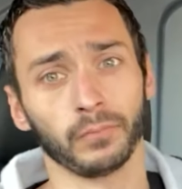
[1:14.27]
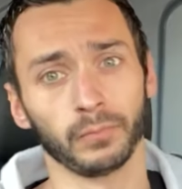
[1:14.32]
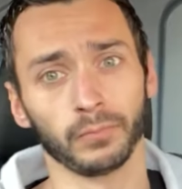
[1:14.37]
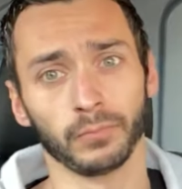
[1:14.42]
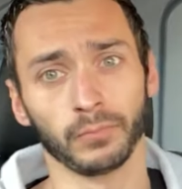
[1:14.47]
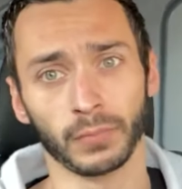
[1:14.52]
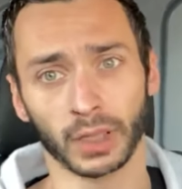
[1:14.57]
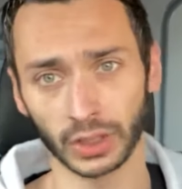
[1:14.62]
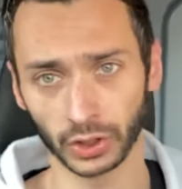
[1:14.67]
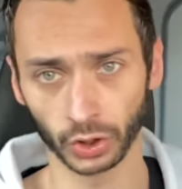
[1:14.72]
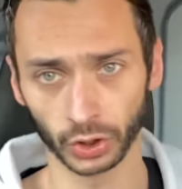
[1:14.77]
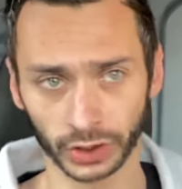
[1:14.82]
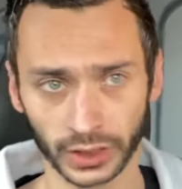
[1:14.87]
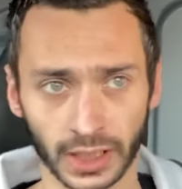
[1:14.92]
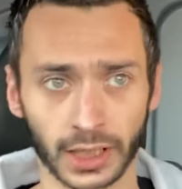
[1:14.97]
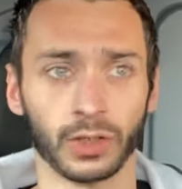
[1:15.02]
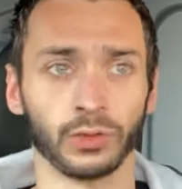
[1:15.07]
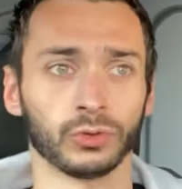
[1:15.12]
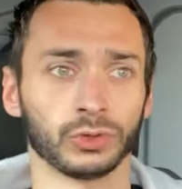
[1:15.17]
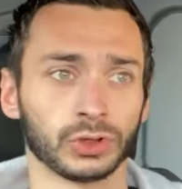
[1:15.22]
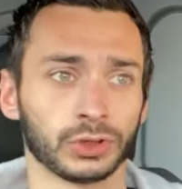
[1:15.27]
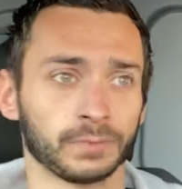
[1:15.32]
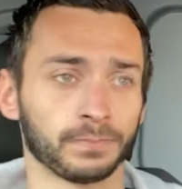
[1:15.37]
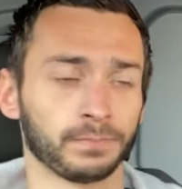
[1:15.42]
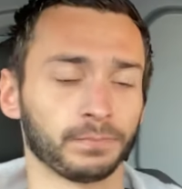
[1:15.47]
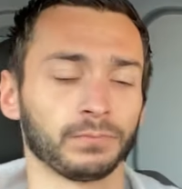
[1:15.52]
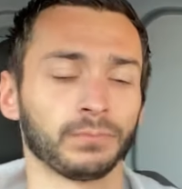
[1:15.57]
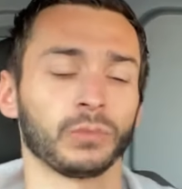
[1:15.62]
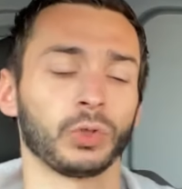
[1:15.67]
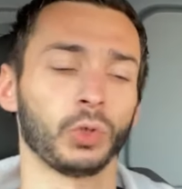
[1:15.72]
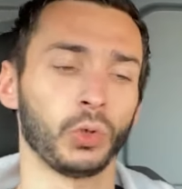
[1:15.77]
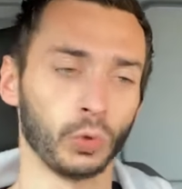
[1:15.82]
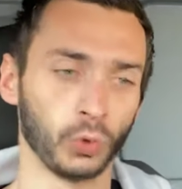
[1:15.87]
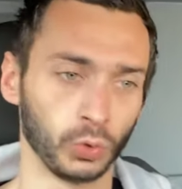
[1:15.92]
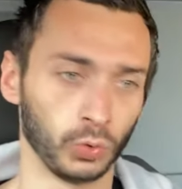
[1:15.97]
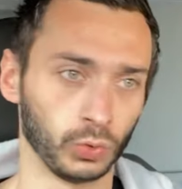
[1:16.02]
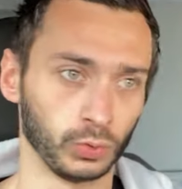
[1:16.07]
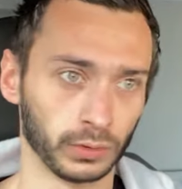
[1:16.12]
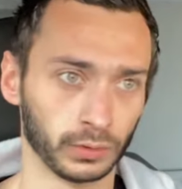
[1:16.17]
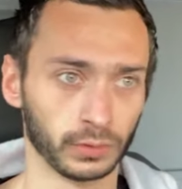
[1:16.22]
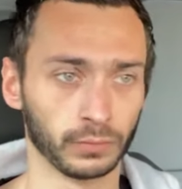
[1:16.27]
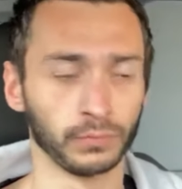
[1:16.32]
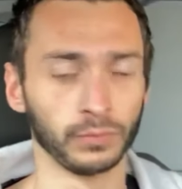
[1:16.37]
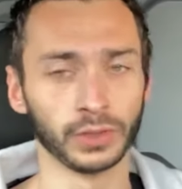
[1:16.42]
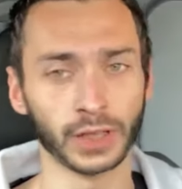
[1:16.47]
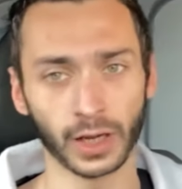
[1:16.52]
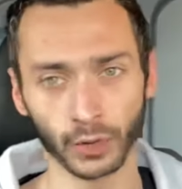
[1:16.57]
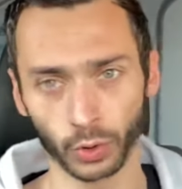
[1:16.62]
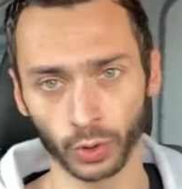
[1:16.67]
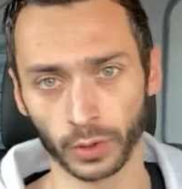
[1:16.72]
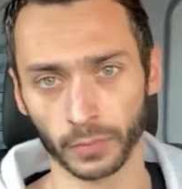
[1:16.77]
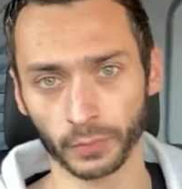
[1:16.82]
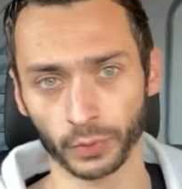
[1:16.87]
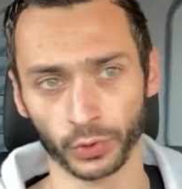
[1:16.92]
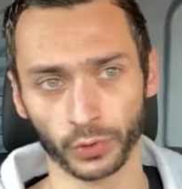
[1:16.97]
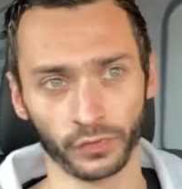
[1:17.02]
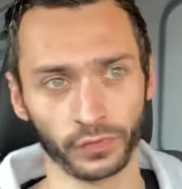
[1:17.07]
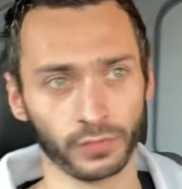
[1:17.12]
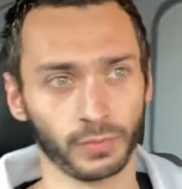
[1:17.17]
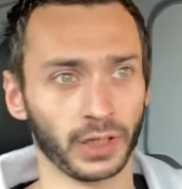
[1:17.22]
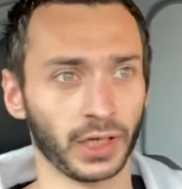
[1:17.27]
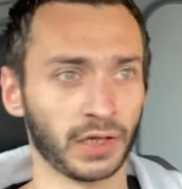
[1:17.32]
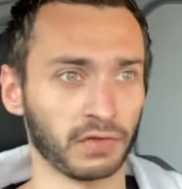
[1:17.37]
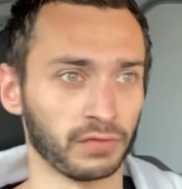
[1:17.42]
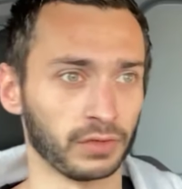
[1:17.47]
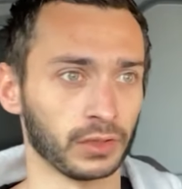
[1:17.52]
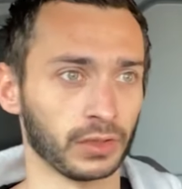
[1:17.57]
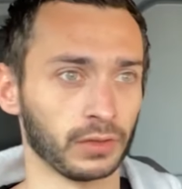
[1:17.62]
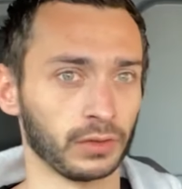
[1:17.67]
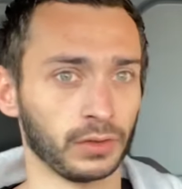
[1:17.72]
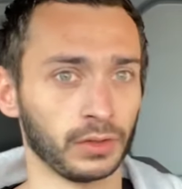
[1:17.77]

My dog downs. Cool. Now go and proof the behaviour.